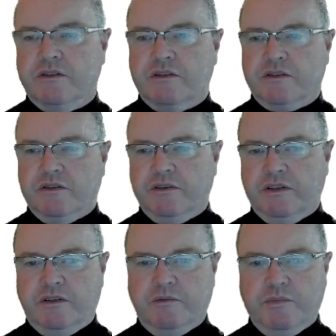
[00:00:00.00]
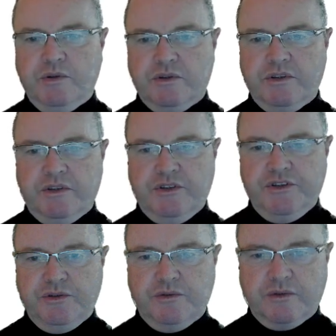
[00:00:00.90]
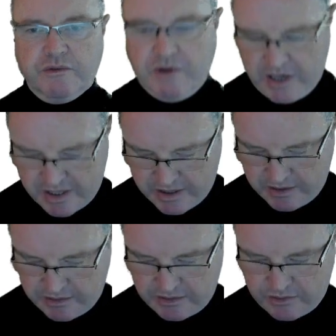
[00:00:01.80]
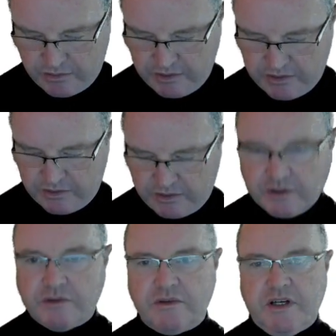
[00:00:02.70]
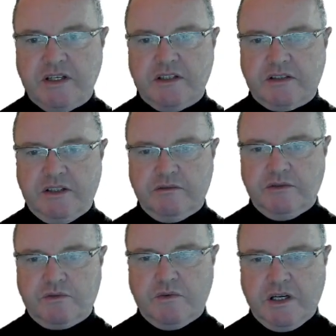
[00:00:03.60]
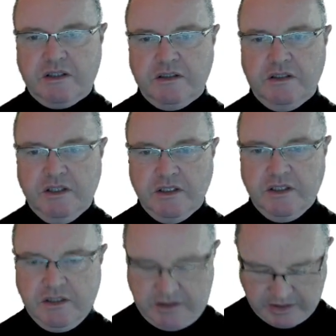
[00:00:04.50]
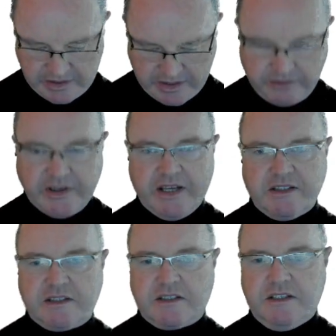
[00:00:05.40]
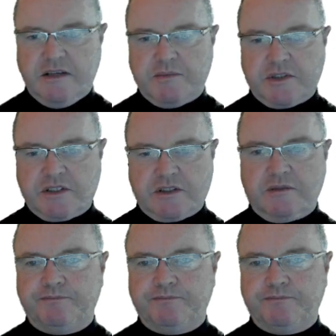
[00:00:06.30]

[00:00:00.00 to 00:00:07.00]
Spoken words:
So I'm going to put a new array. I'm going to call this array sequence 1. It's going to have 8 steps.